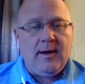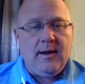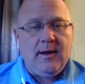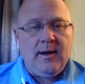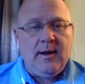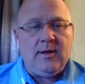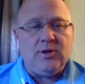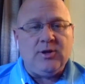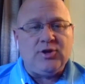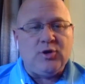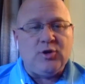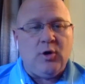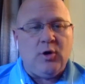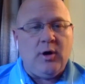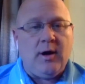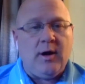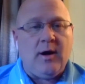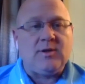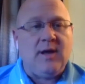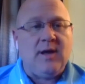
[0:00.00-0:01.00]
enjoy
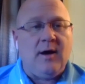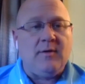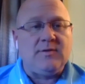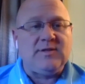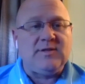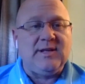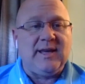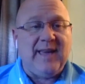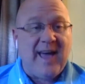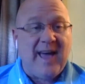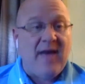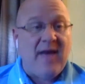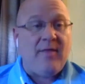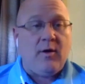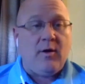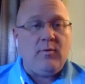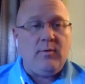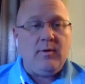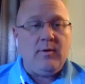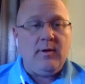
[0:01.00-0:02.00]
ourselves
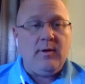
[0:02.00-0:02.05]
together.